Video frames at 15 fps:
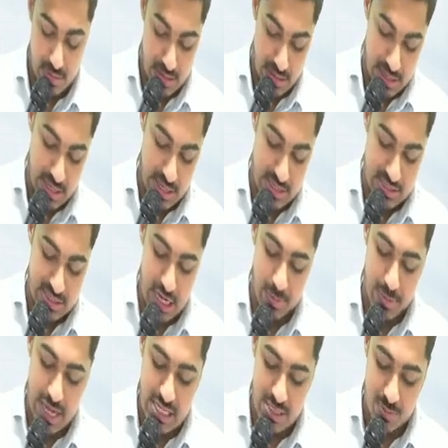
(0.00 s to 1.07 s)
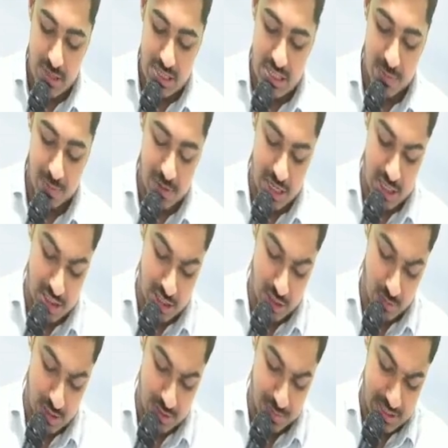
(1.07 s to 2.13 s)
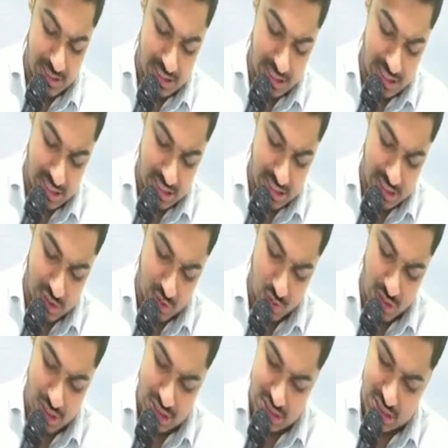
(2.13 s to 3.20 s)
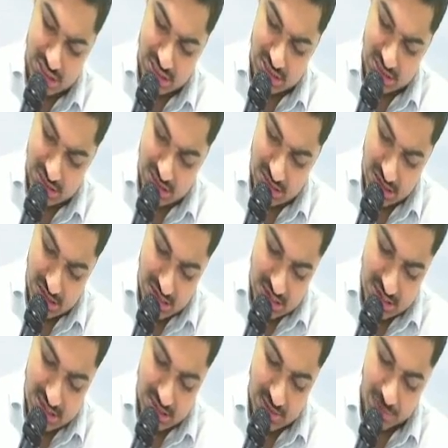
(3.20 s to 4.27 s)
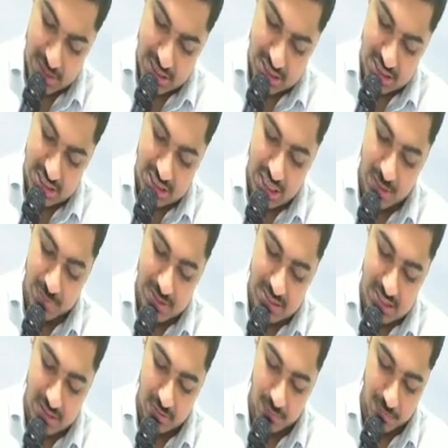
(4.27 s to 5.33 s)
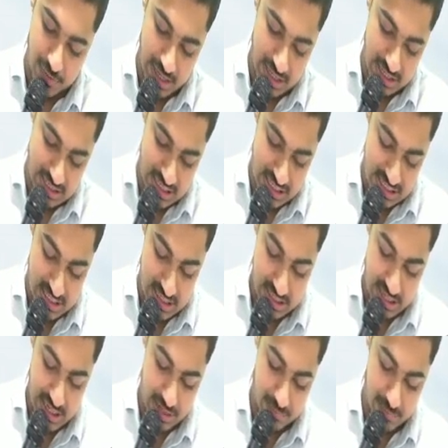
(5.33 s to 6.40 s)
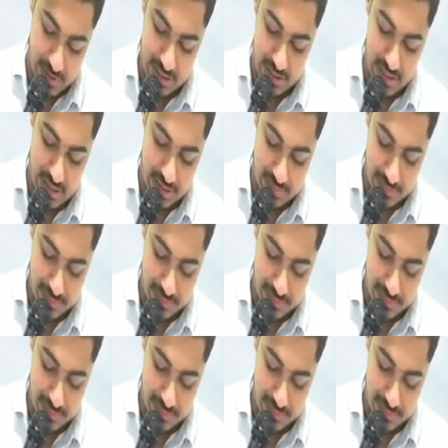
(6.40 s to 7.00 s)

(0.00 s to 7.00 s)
Yes, tell me as per separation, how much percentage it is, students? Separation is 3%. Flux is 10, 5, 3.